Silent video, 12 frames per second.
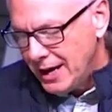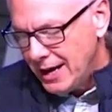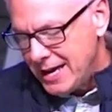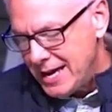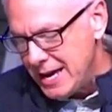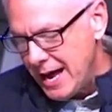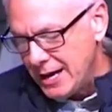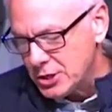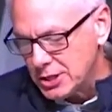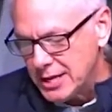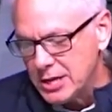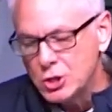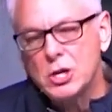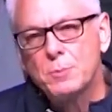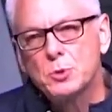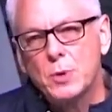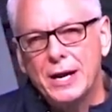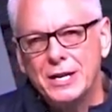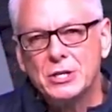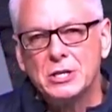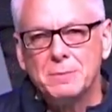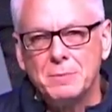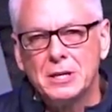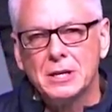He actually kind of jumps right into
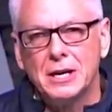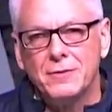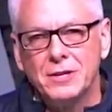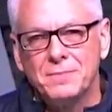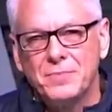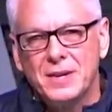the middle of it.